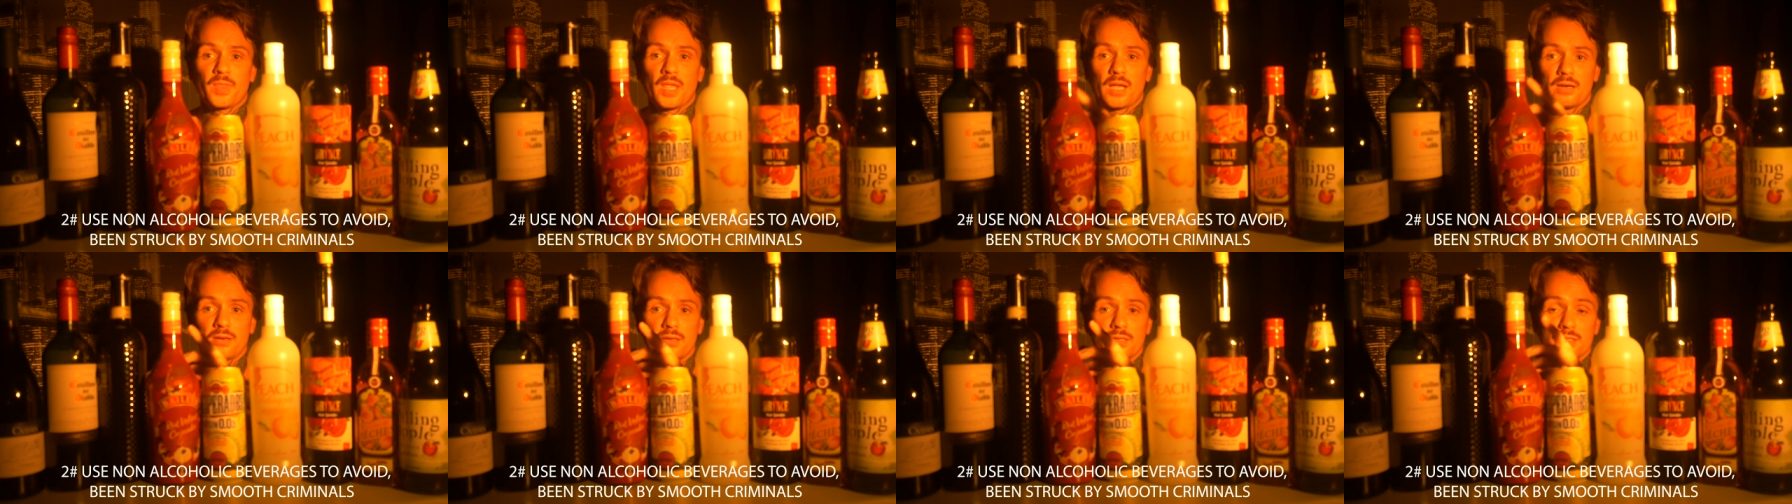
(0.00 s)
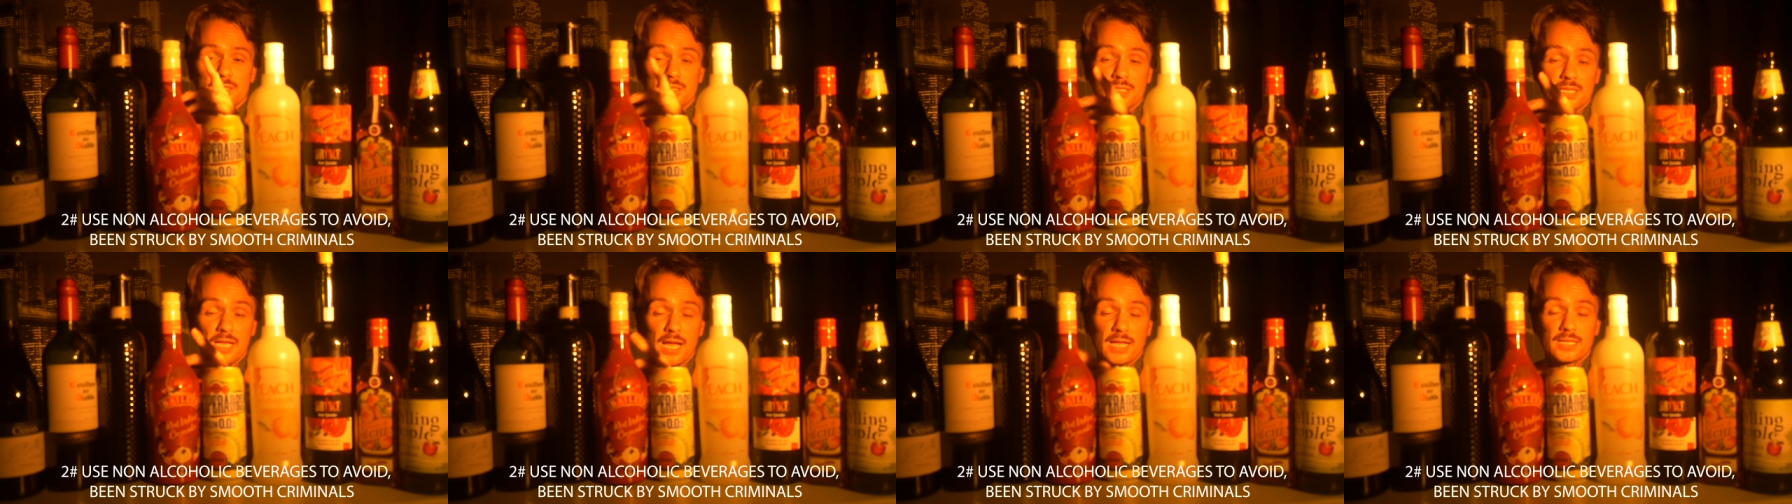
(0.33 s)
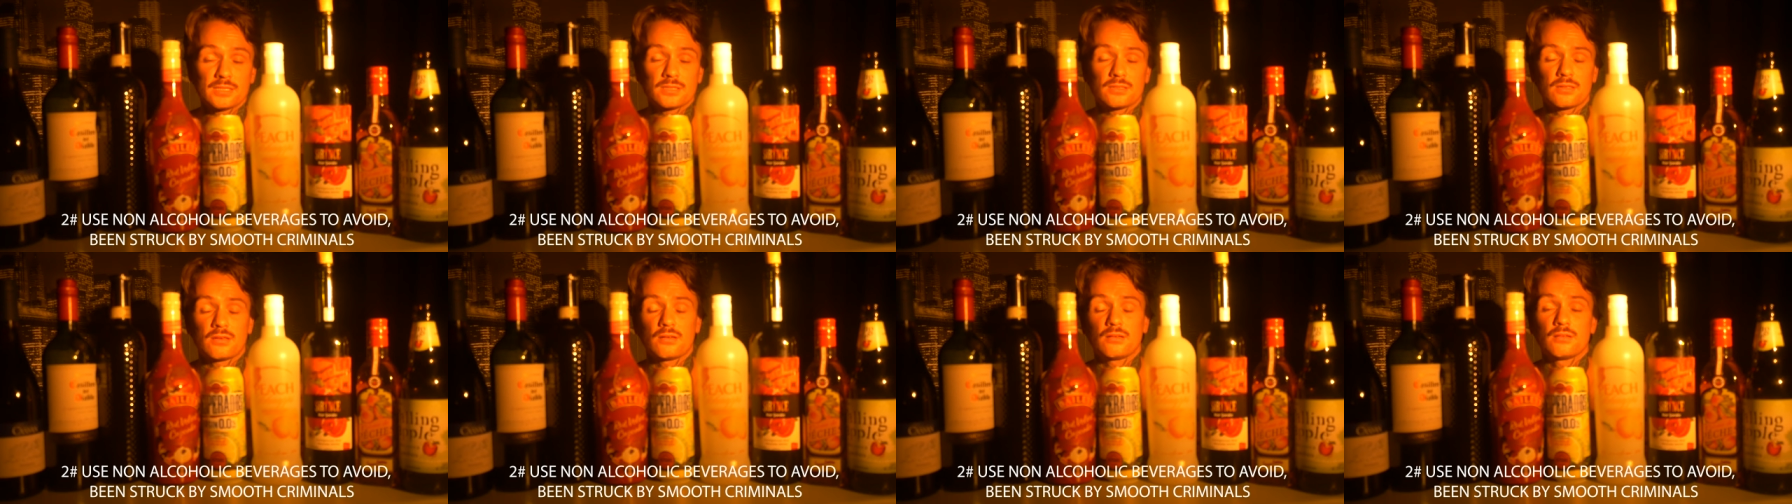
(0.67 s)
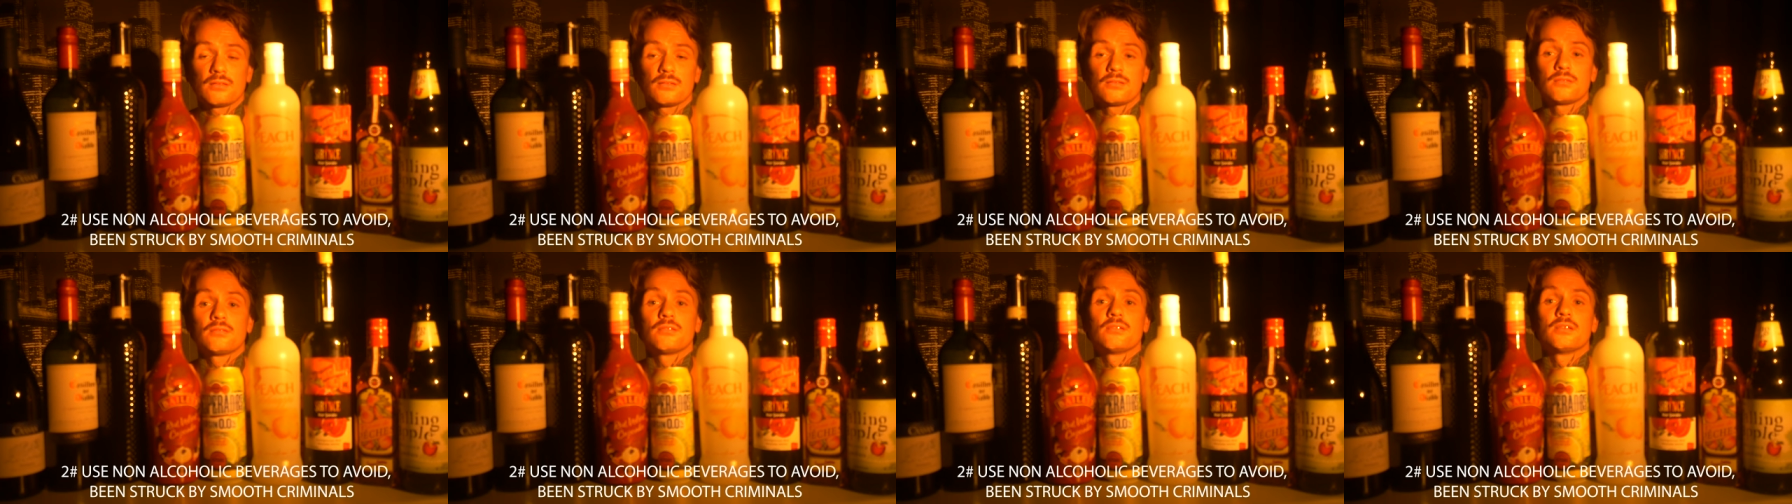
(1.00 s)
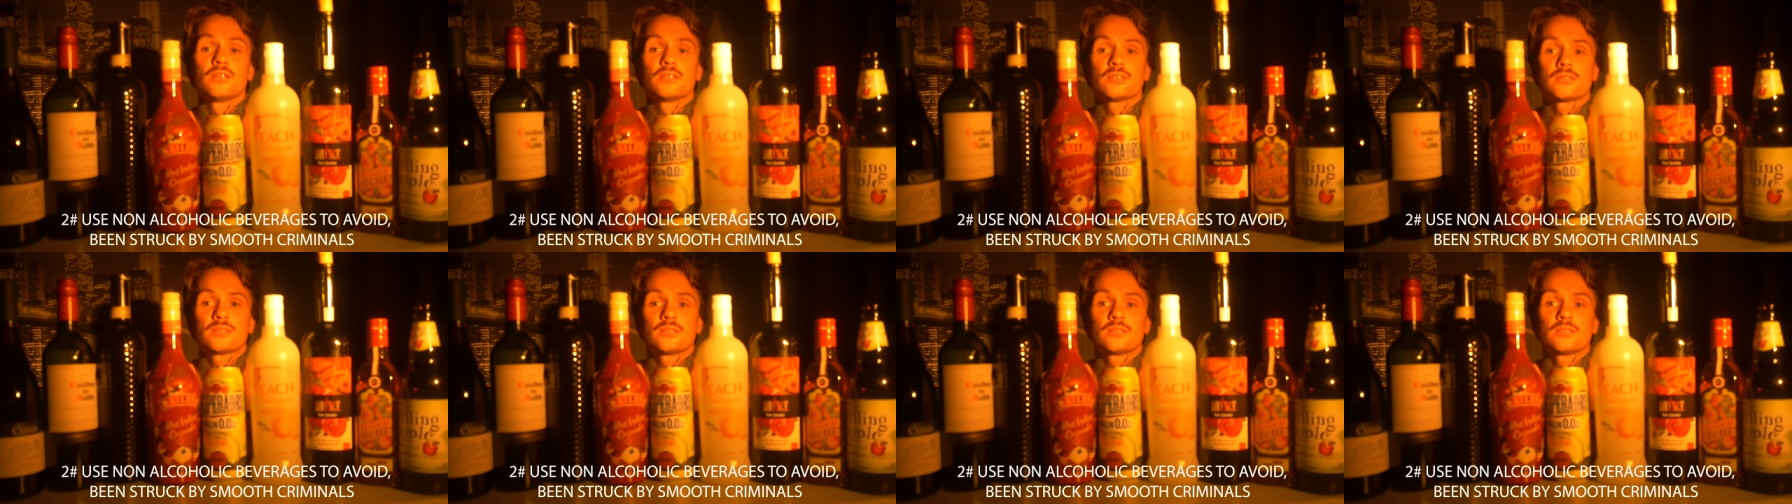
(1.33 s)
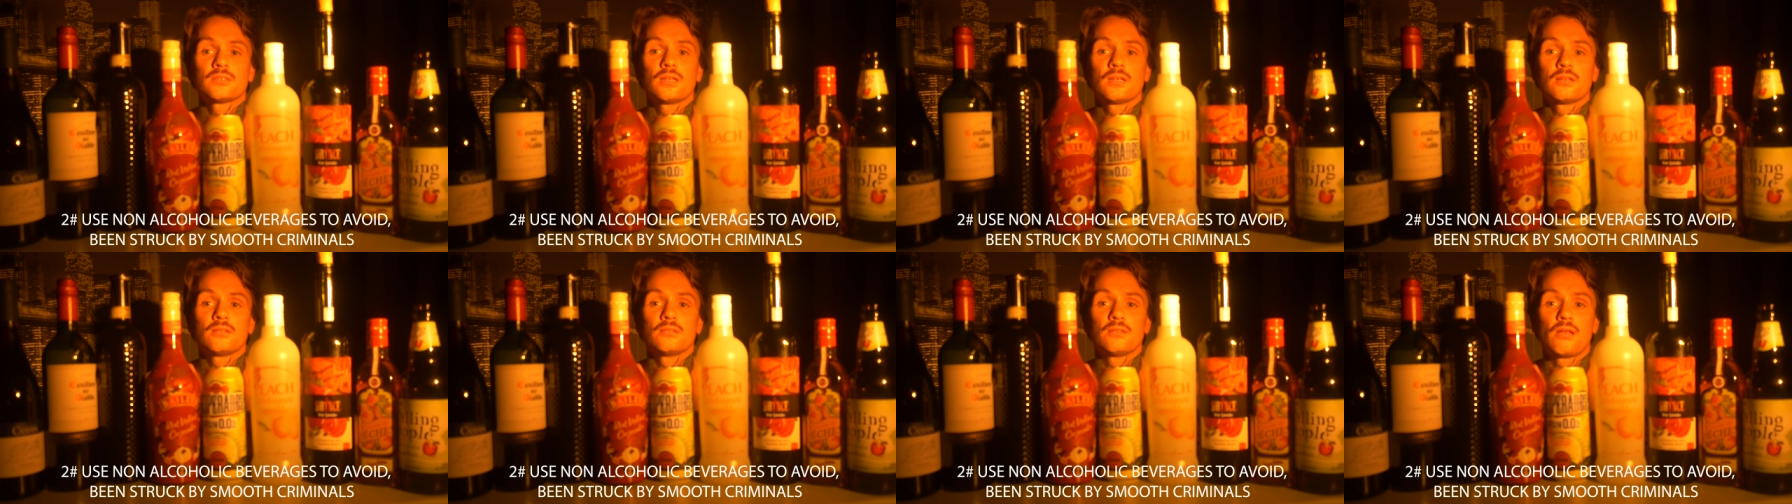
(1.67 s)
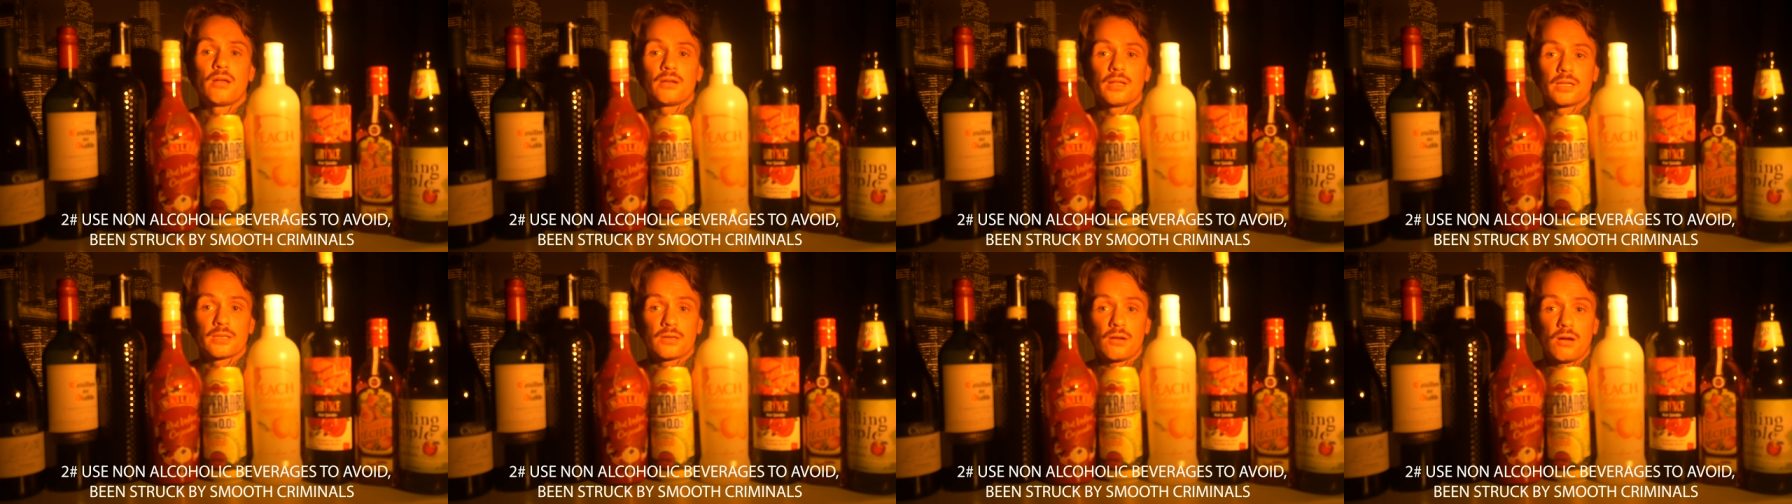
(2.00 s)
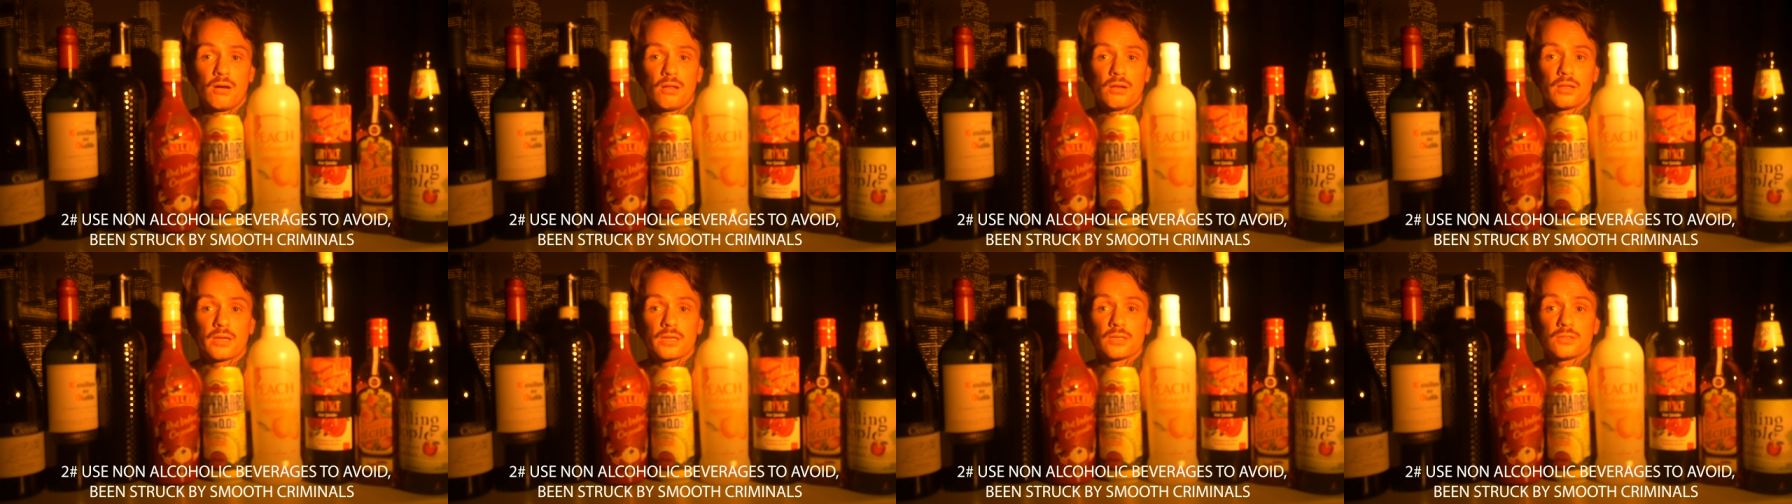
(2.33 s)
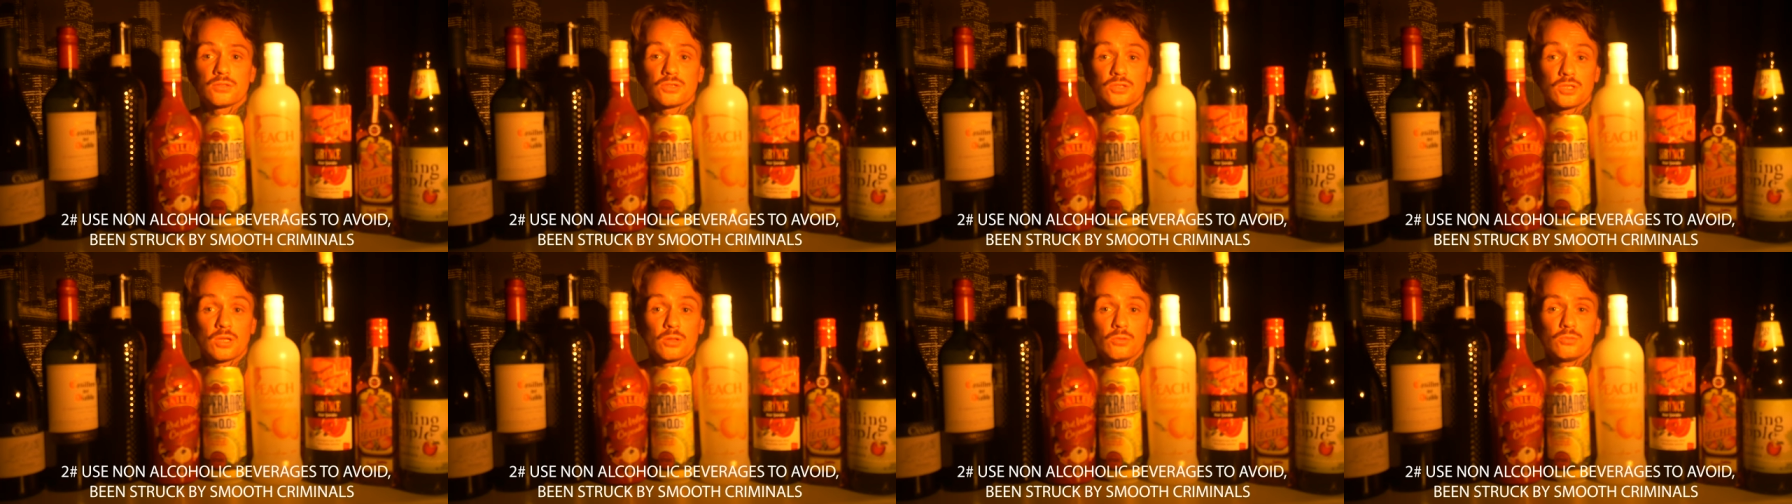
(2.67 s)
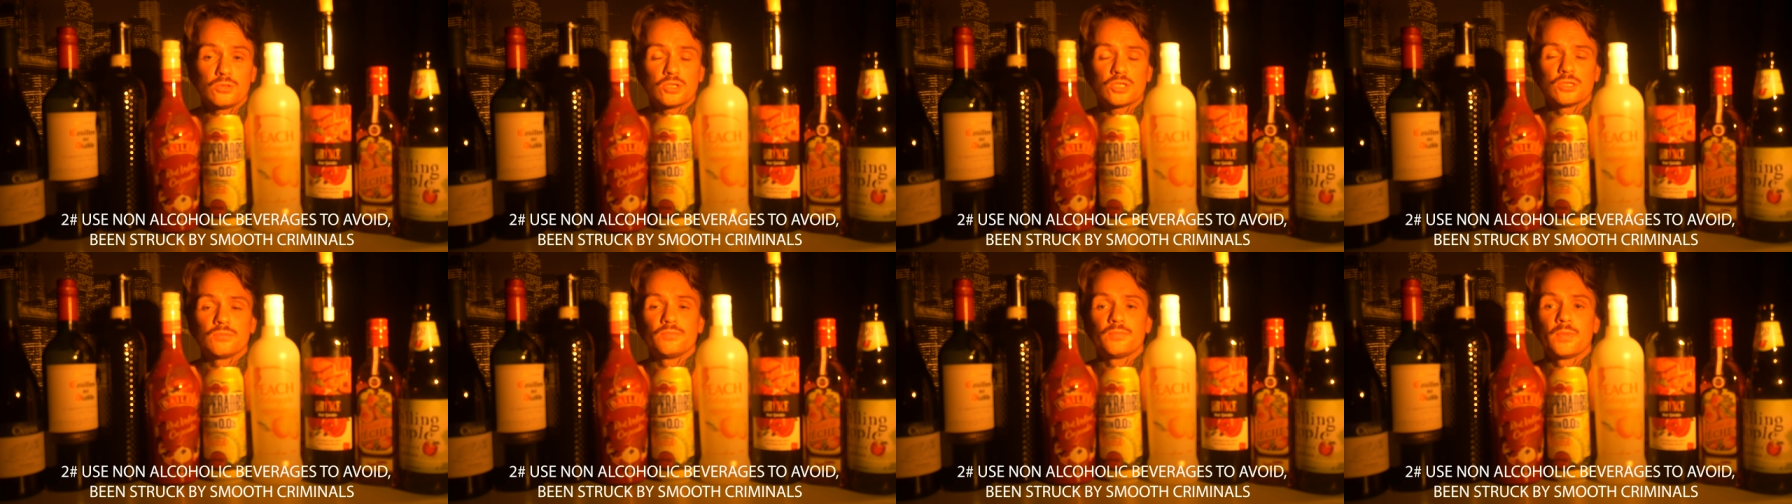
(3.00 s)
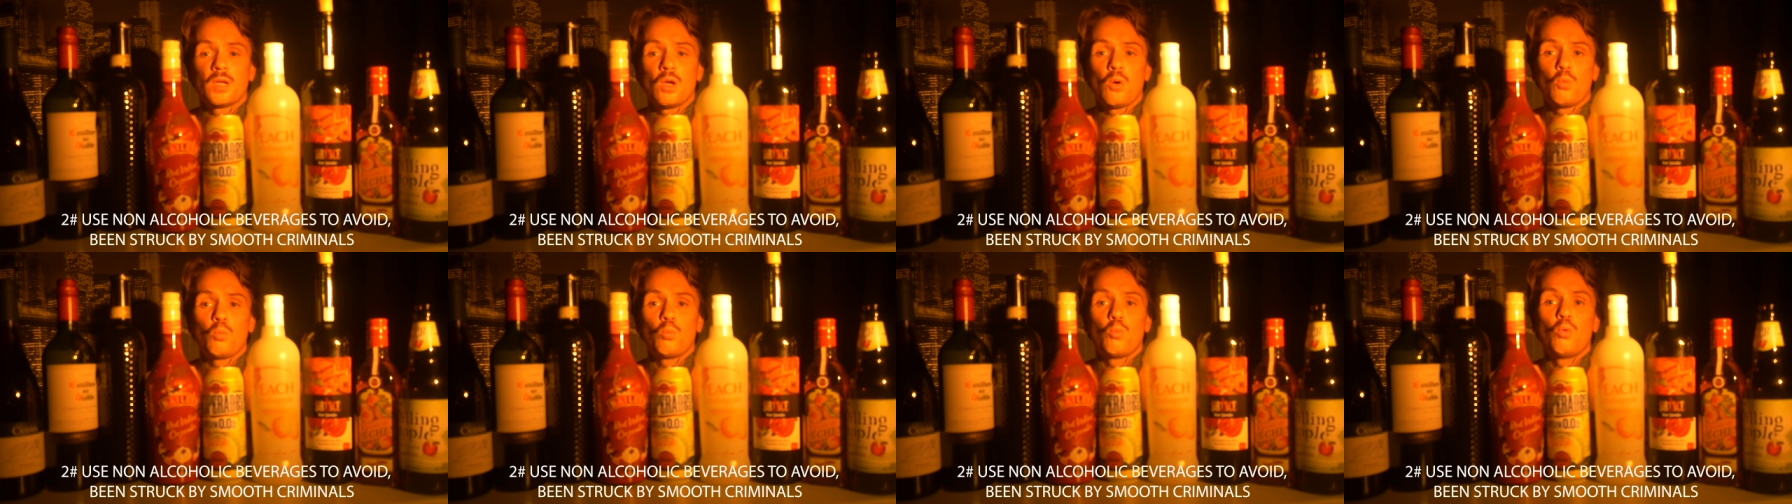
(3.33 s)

and here's the answer to this non alcoholic solution